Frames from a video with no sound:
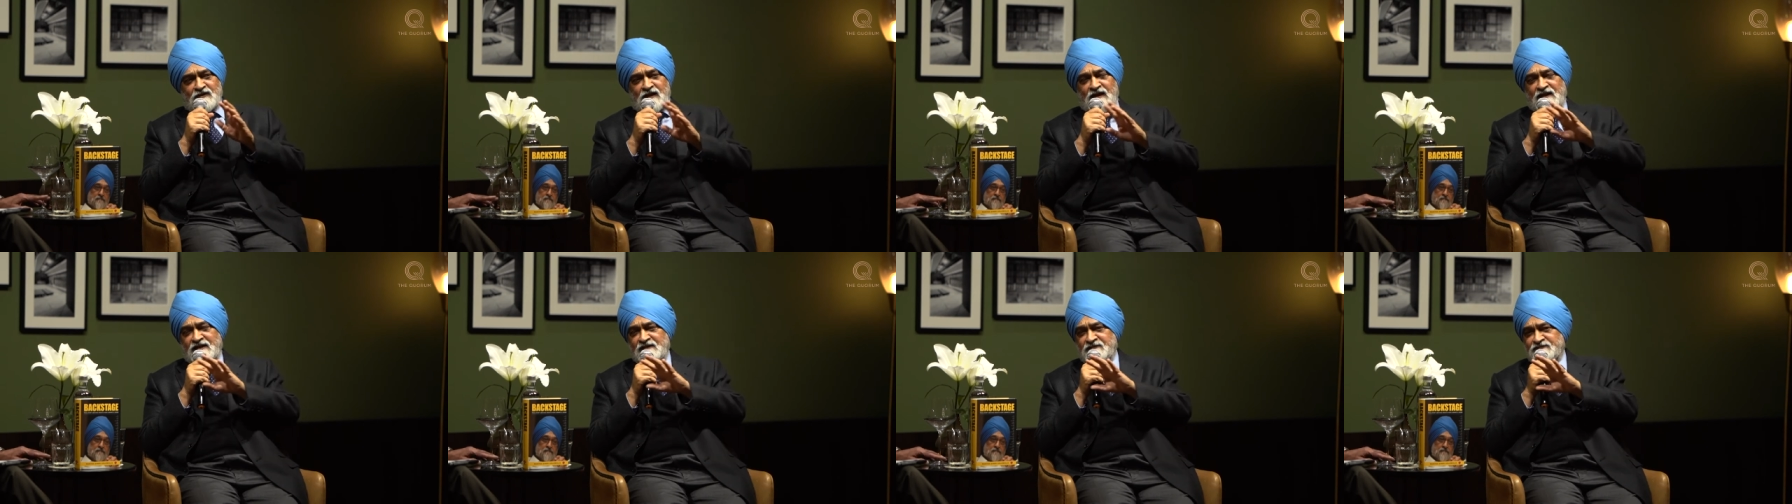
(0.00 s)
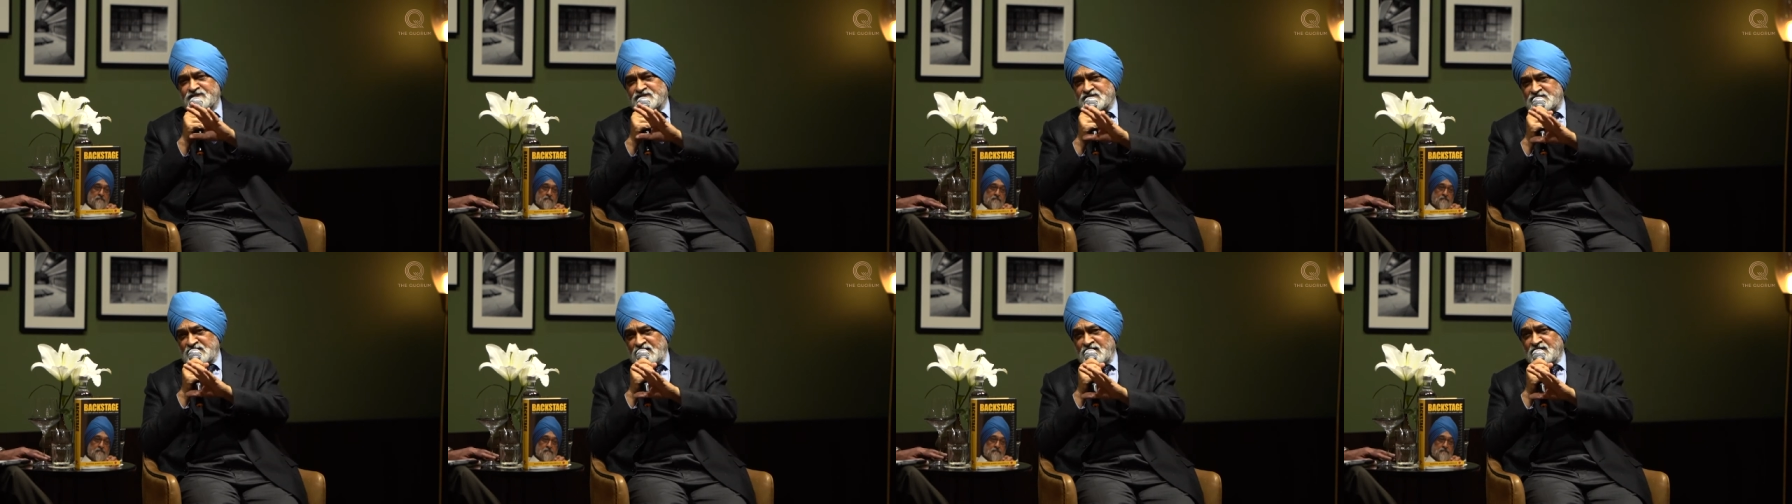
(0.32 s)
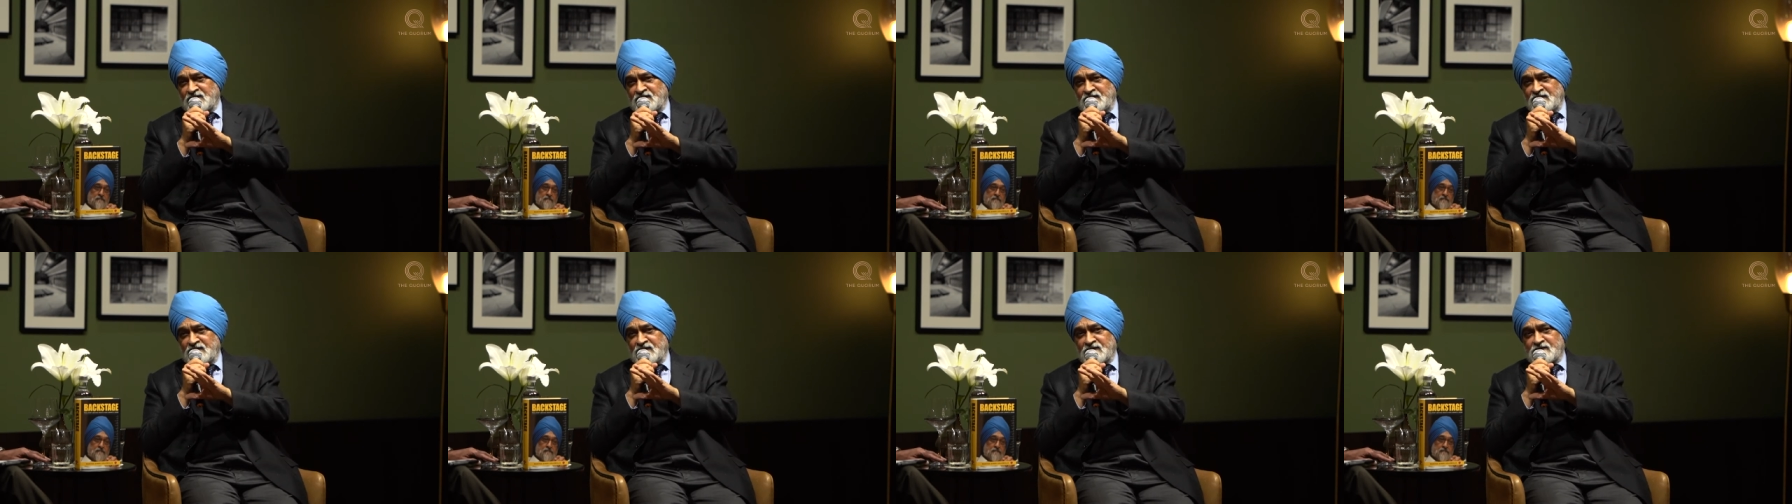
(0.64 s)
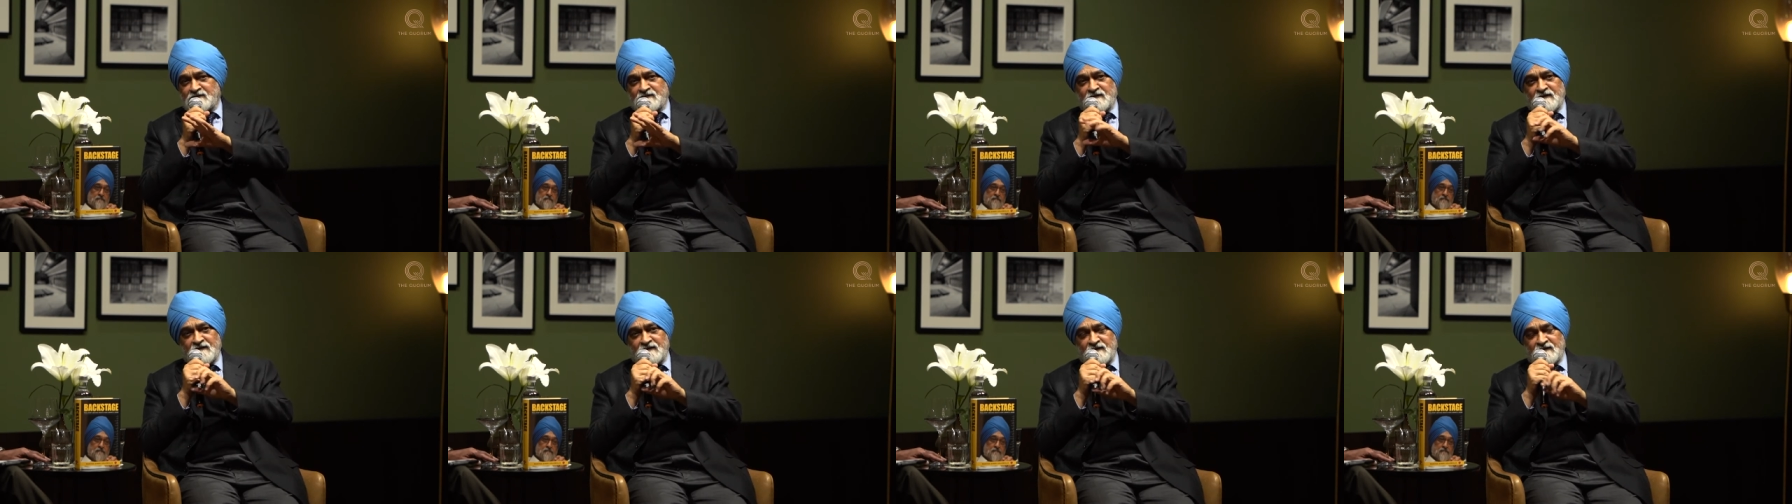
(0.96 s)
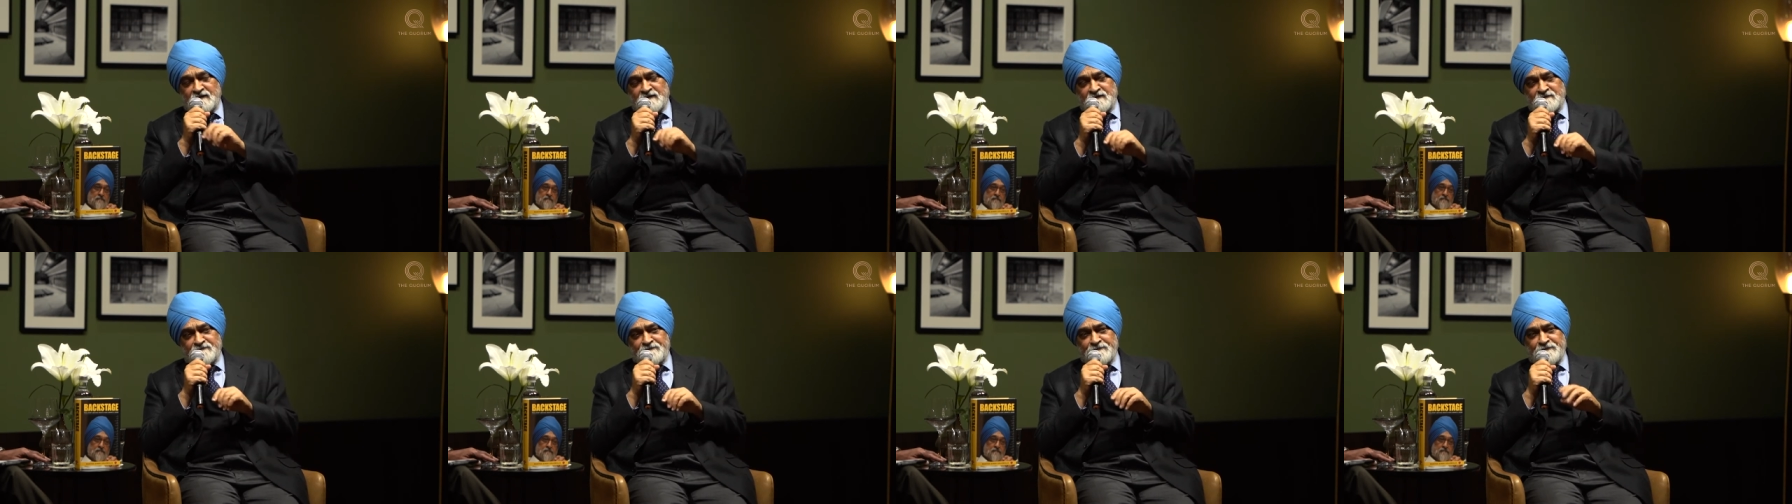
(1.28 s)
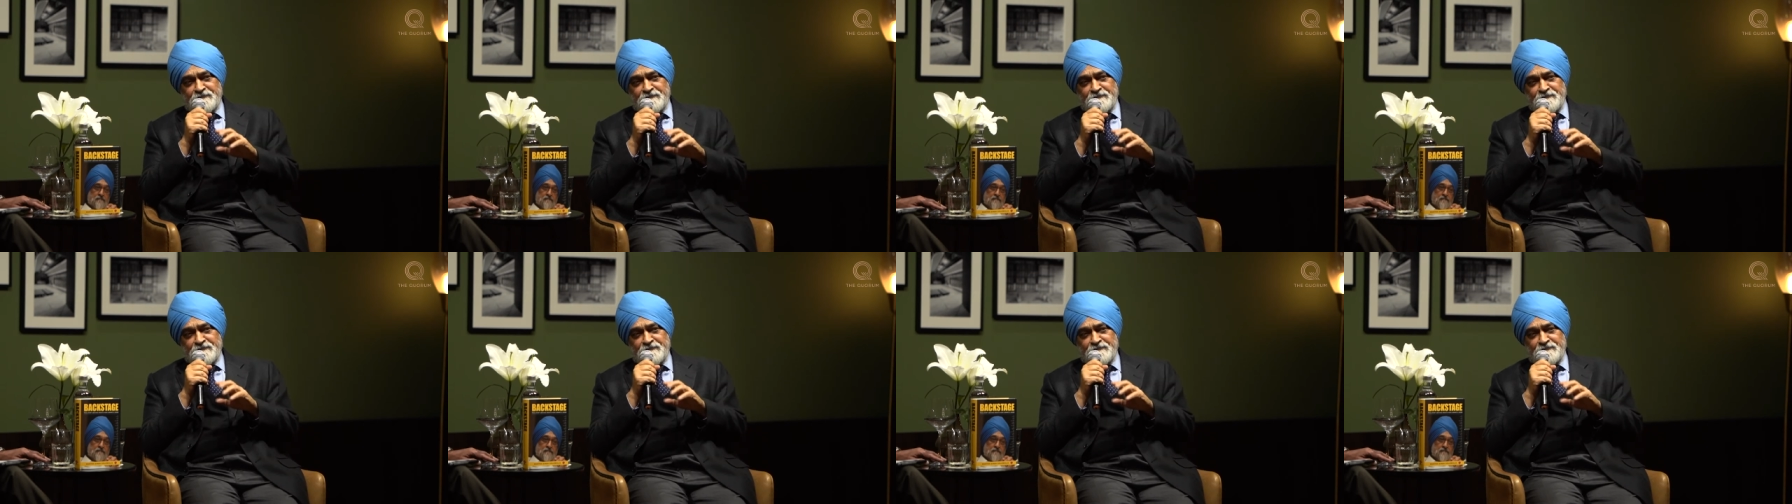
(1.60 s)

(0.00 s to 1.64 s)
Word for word: have said that the